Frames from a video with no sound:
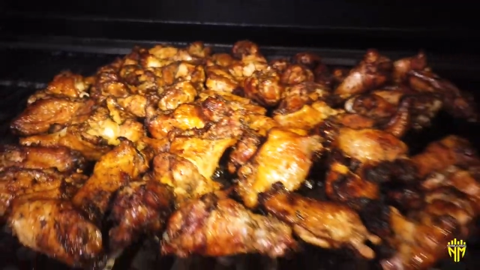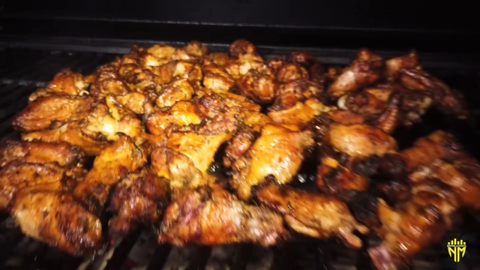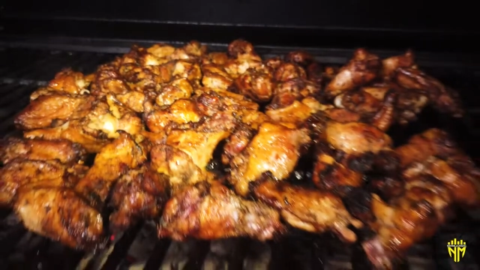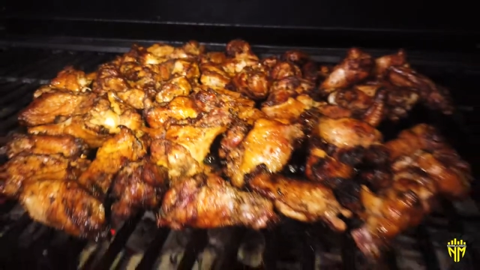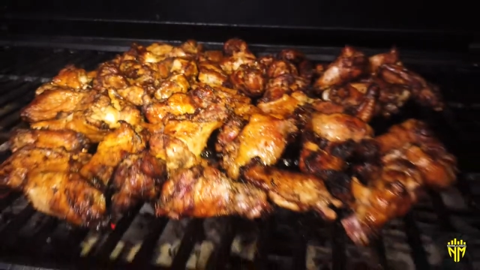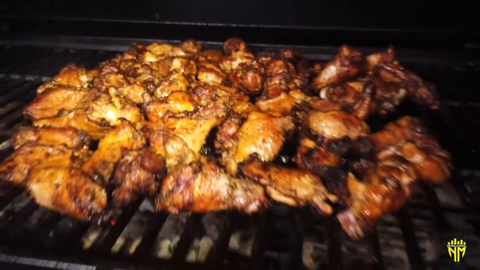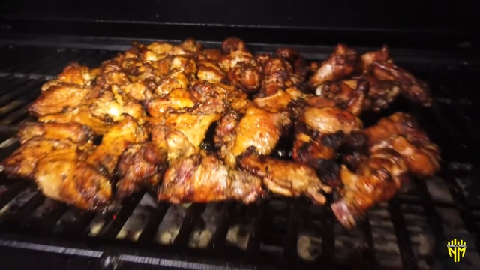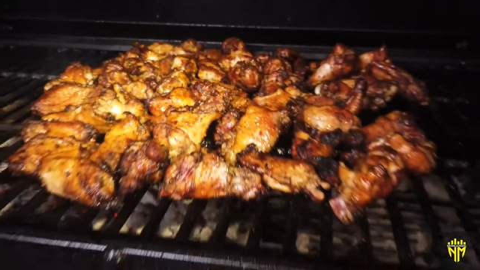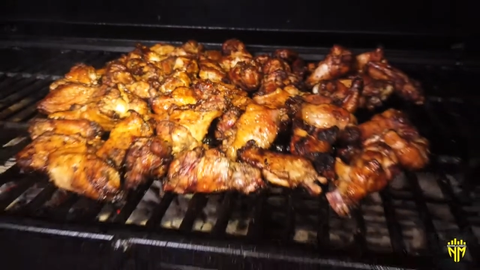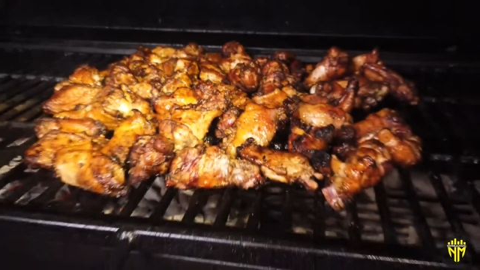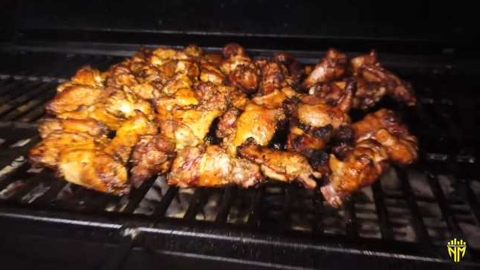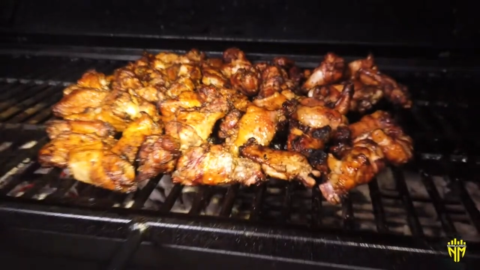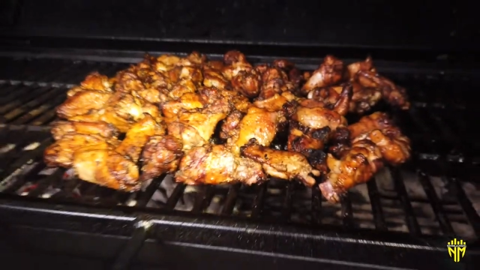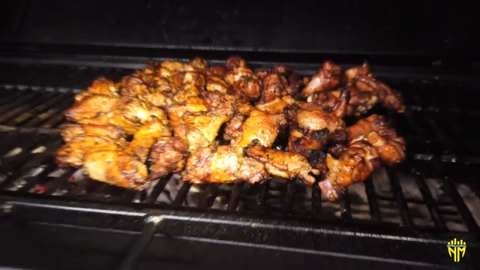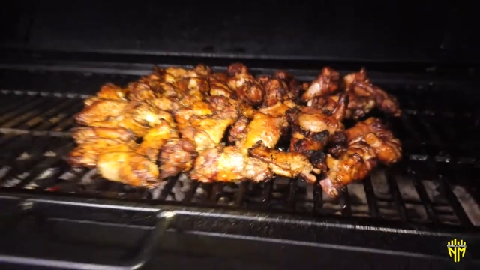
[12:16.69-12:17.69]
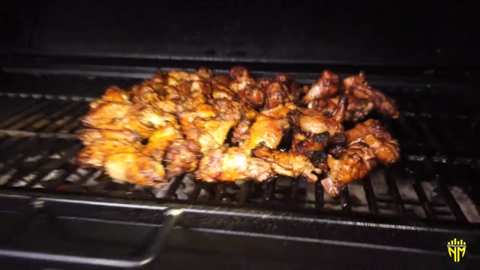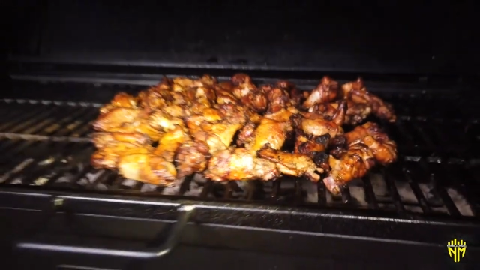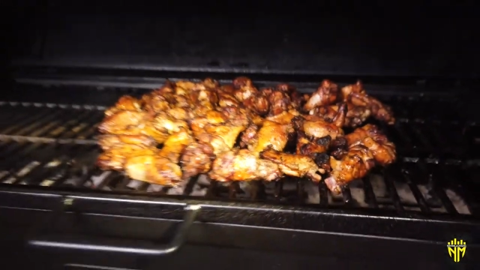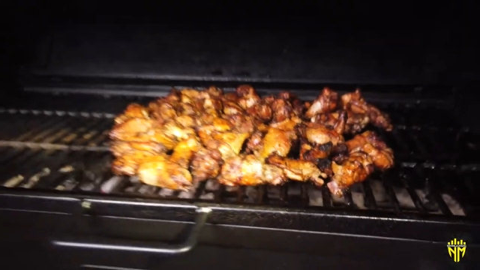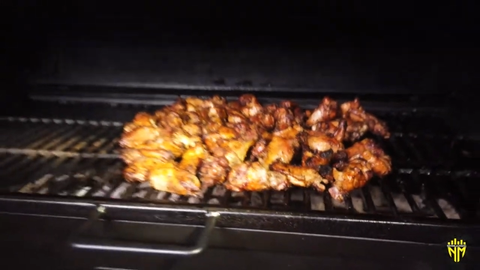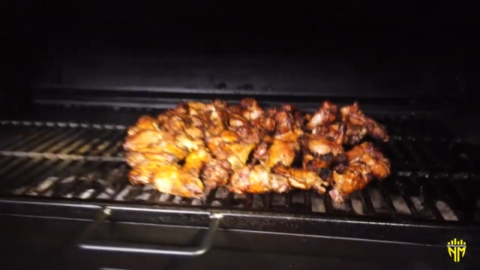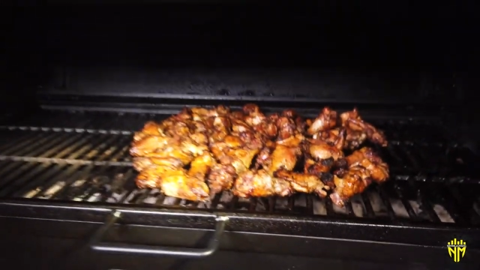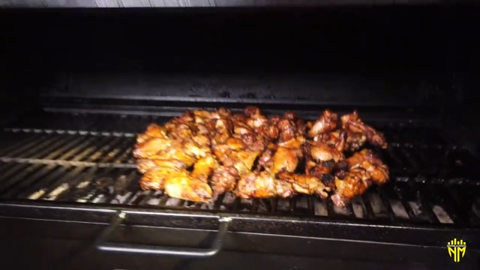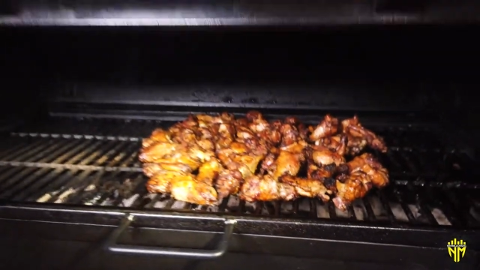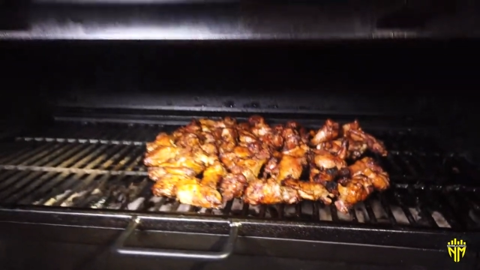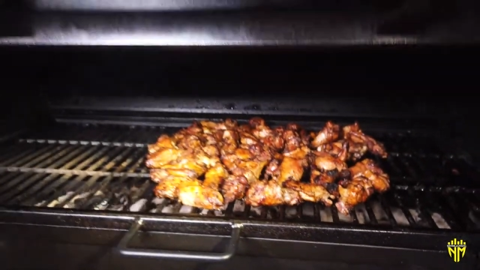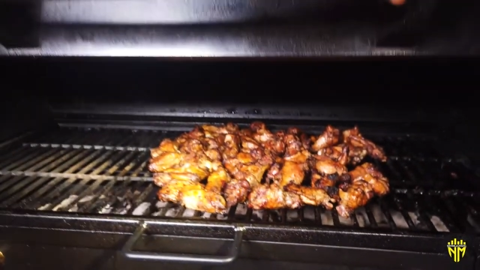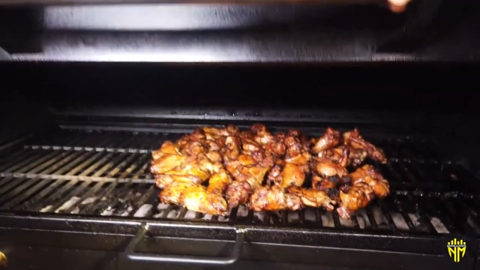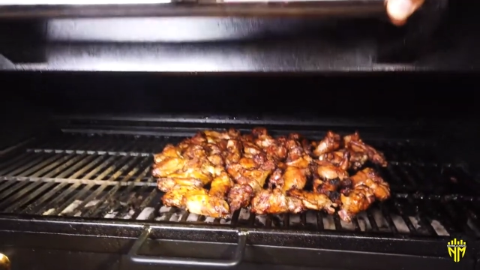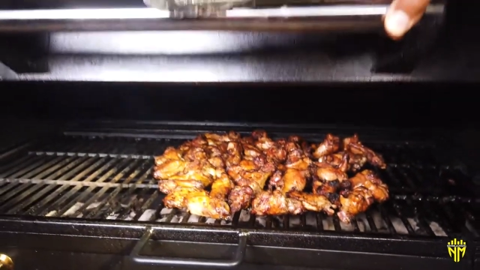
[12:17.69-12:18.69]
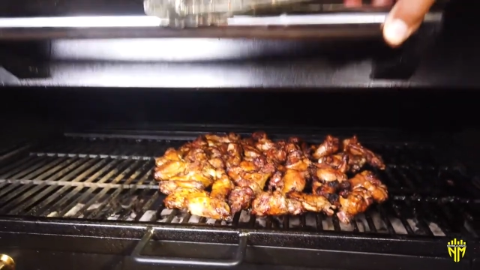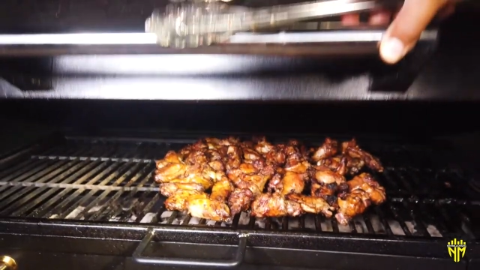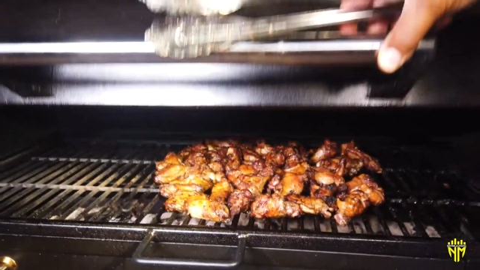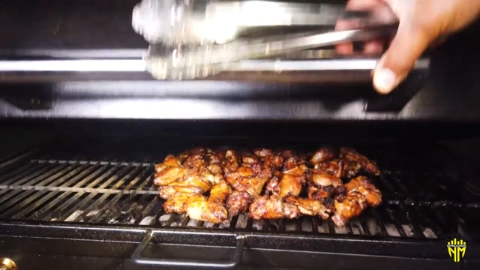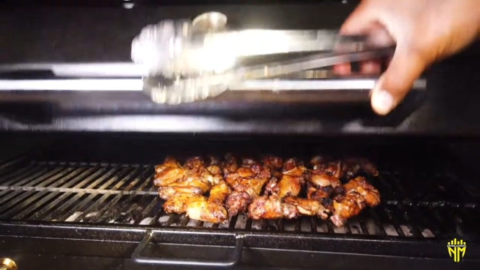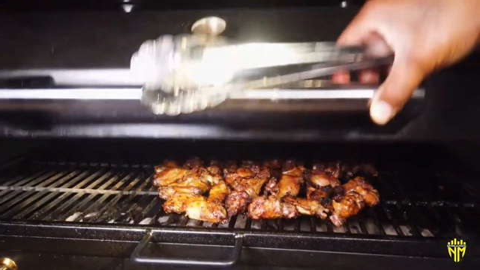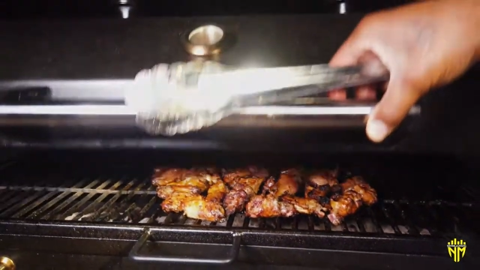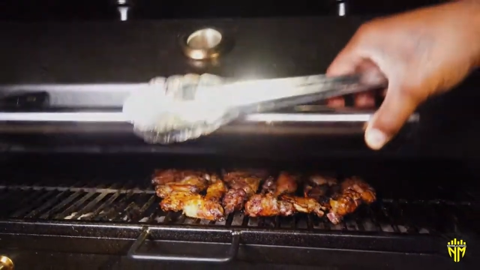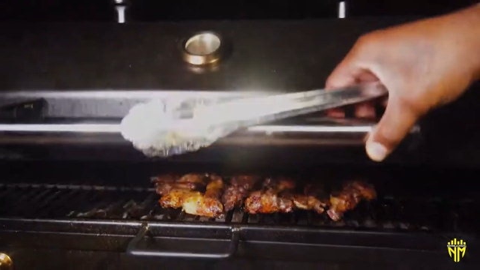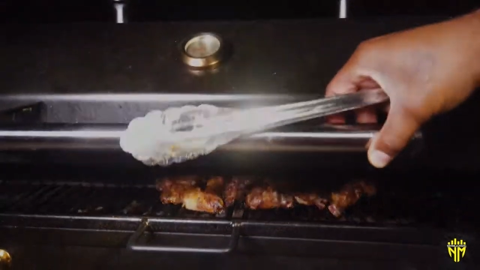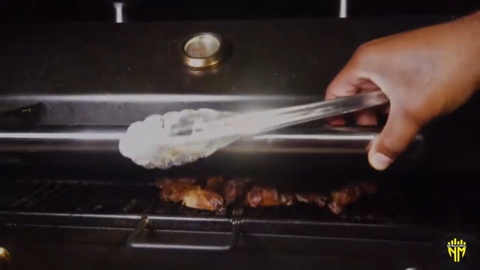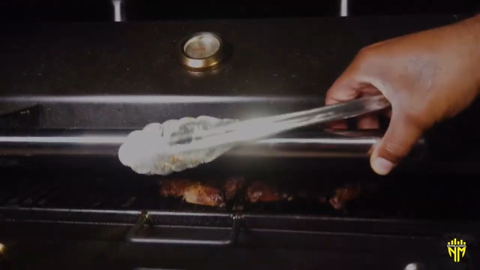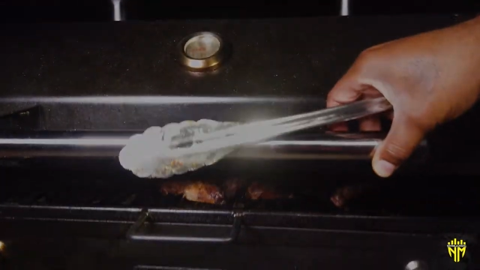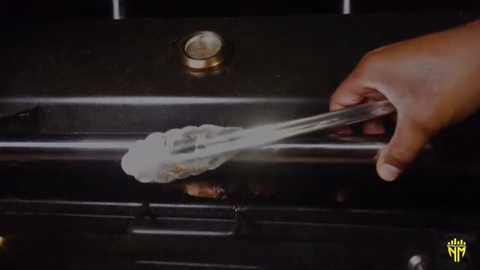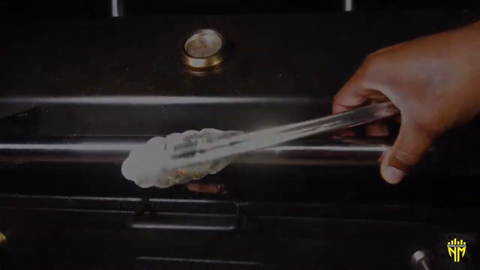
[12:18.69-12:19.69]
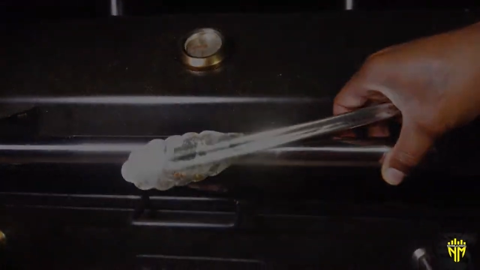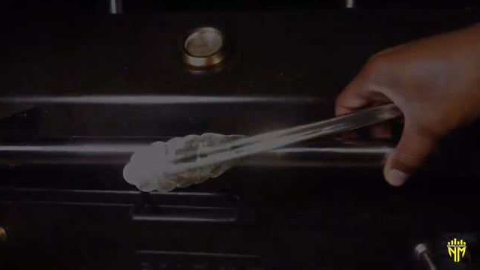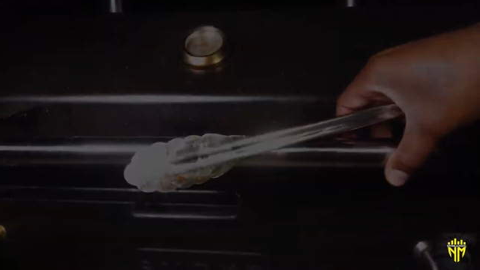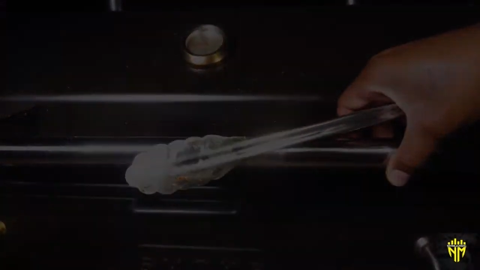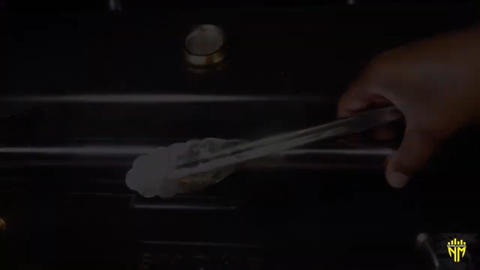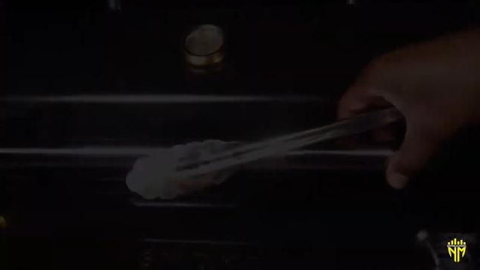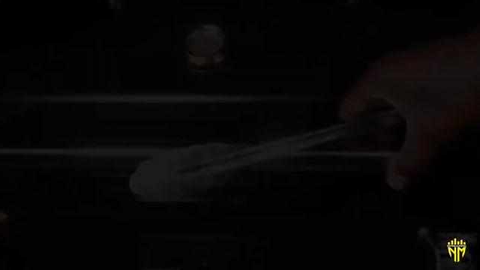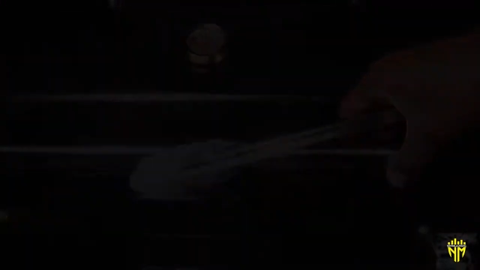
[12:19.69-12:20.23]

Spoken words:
[unreadable: no face in view]